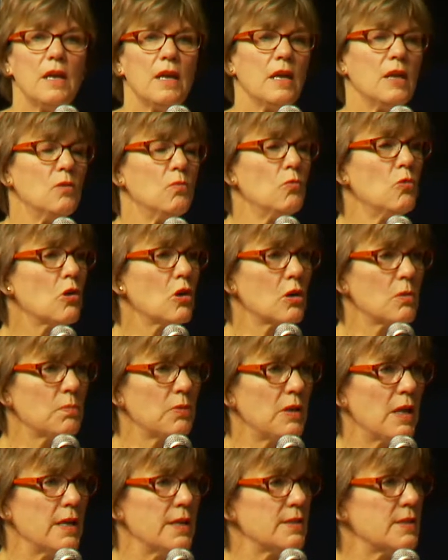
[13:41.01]
in
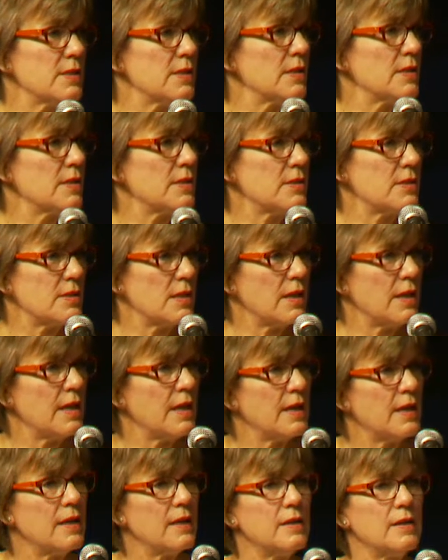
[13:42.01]
workplaces,
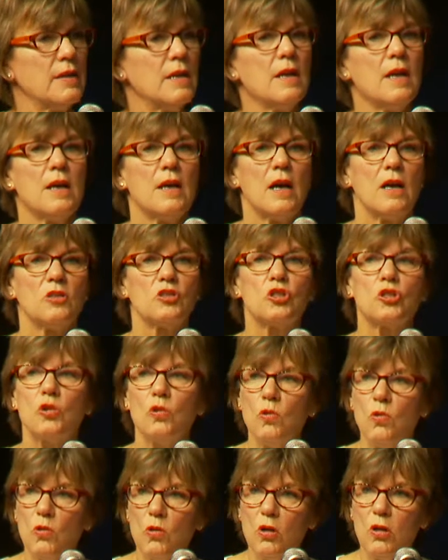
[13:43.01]
in
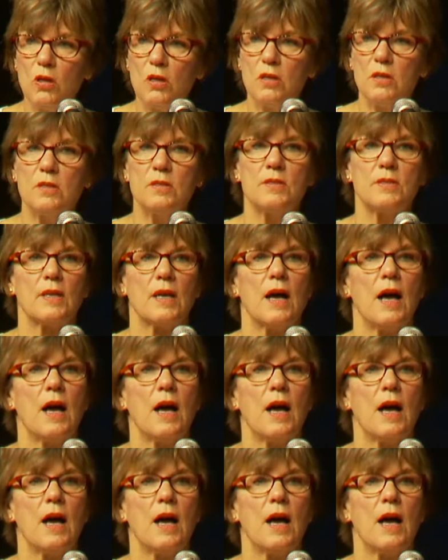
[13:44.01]
schools,